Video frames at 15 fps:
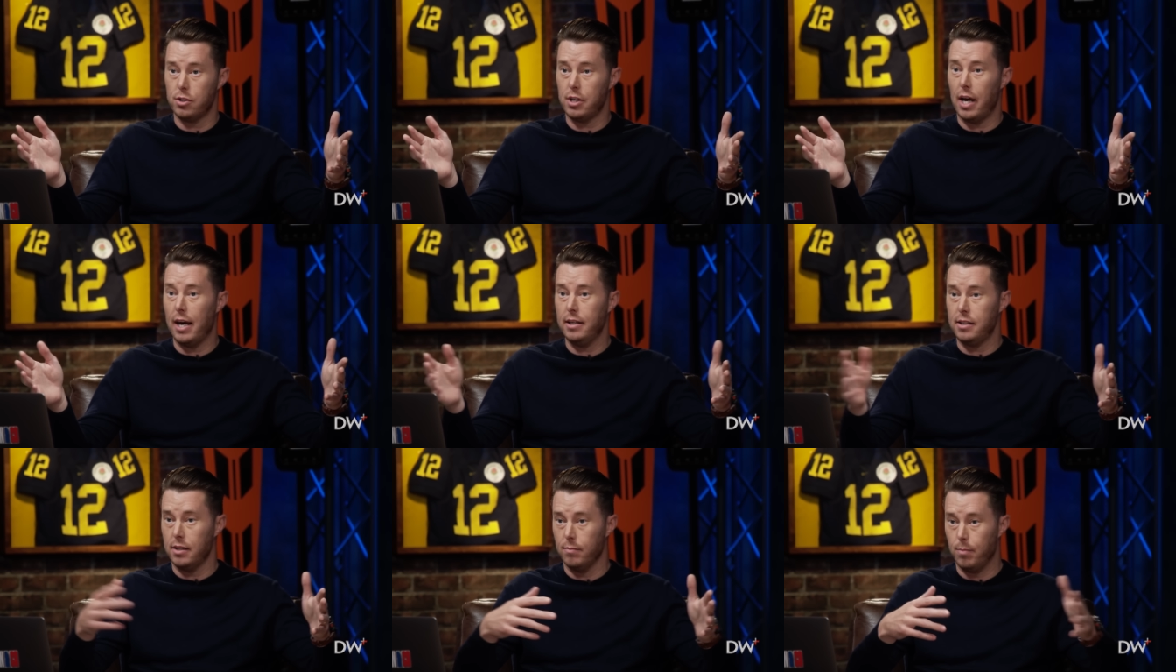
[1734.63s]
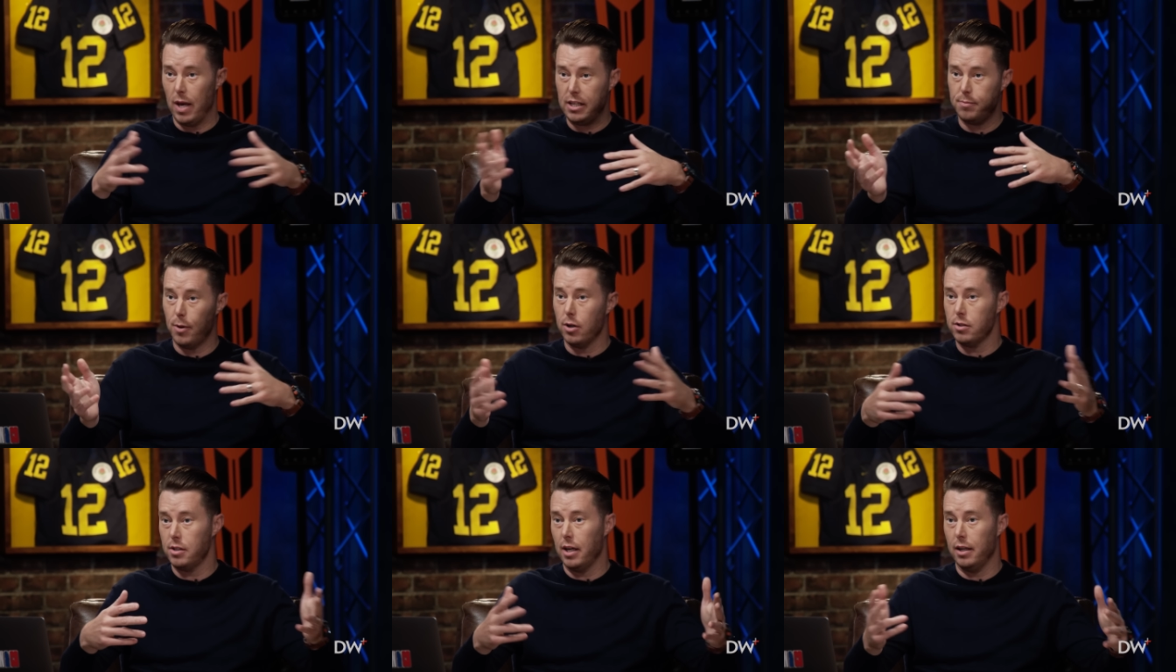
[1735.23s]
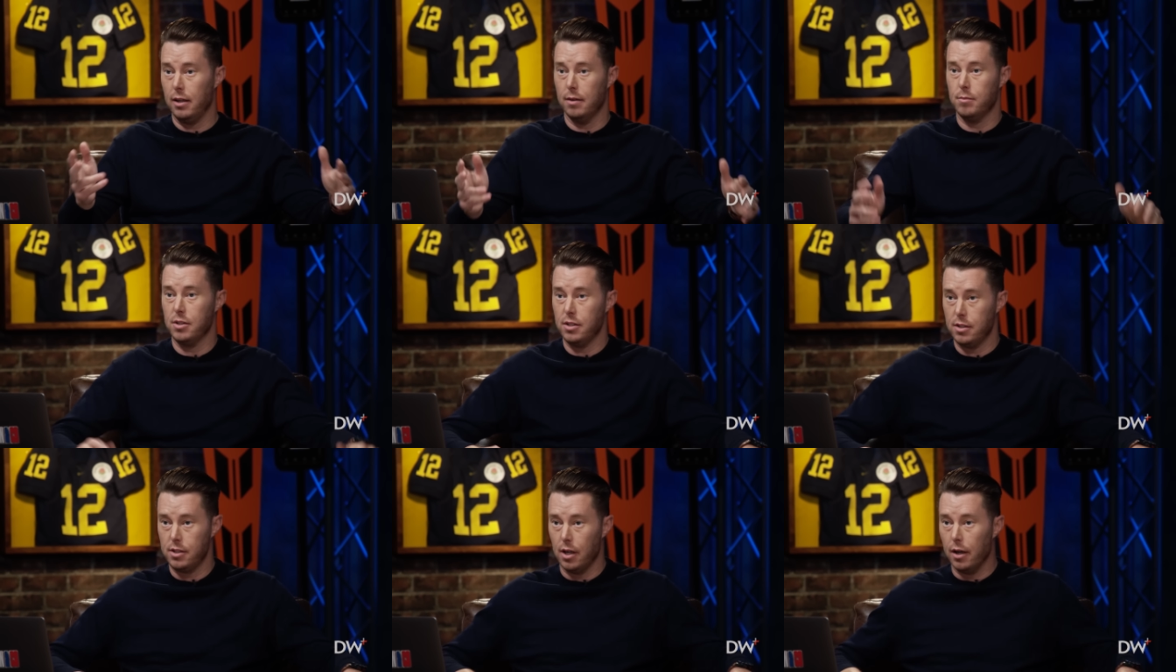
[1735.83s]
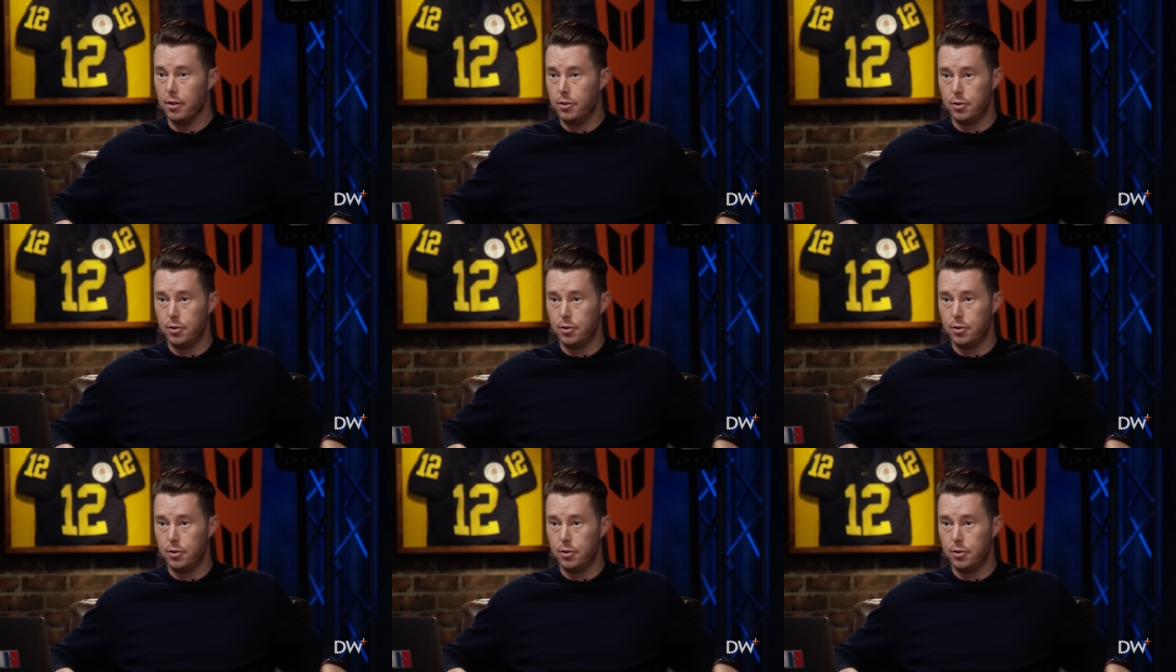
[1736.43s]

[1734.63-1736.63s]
sites and baseball stadiums and such.